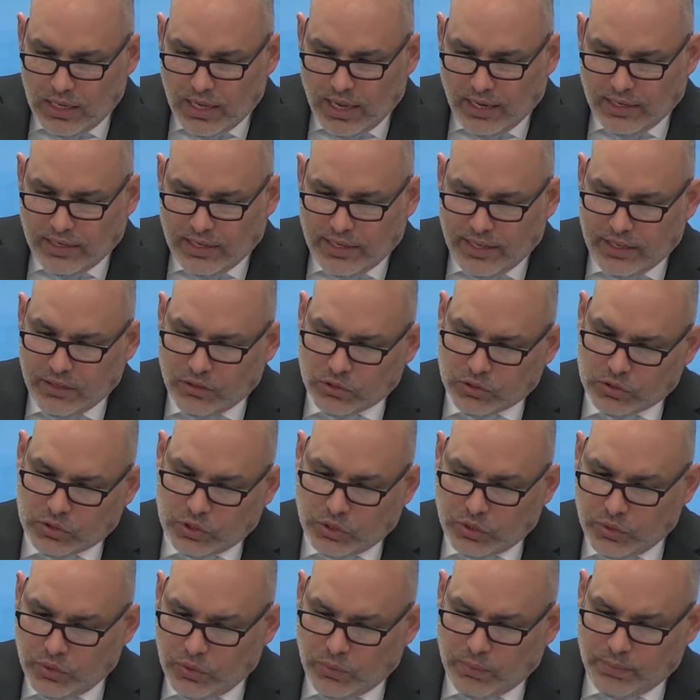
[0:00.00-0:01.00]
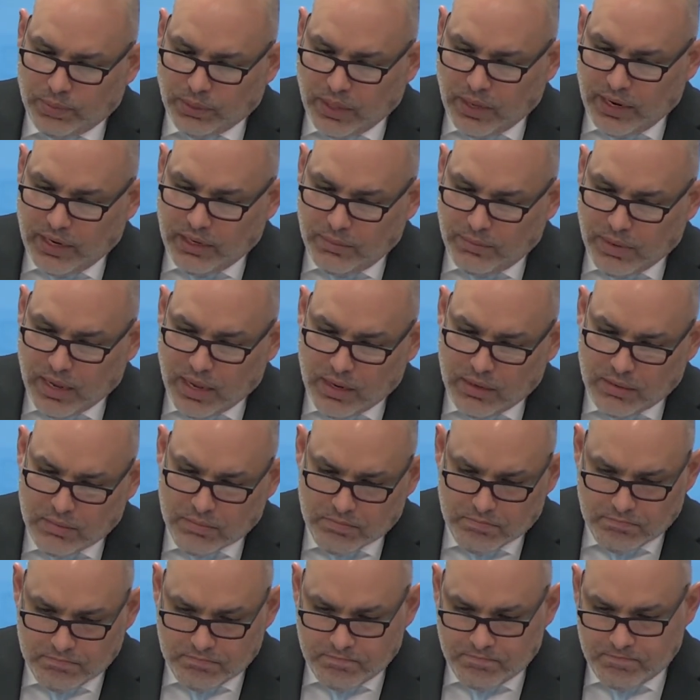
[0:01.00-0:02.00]
He had healed two blind
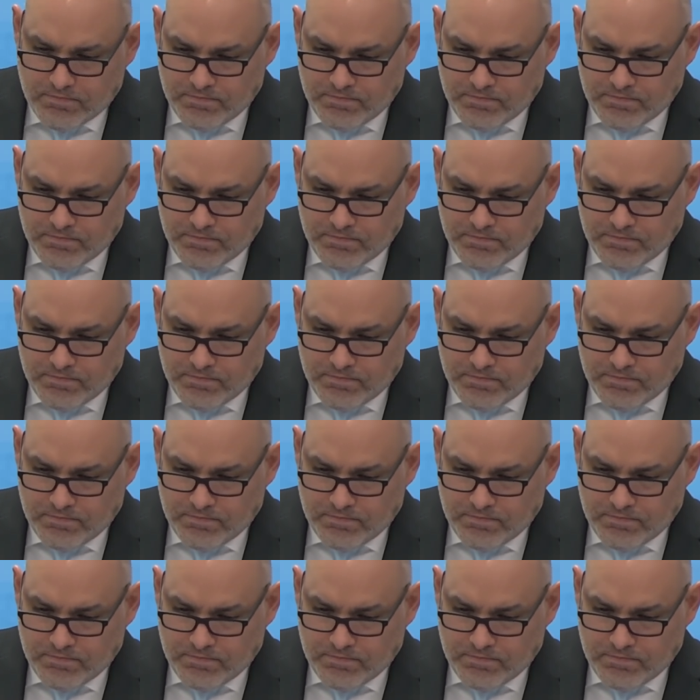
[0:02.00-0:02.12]
men,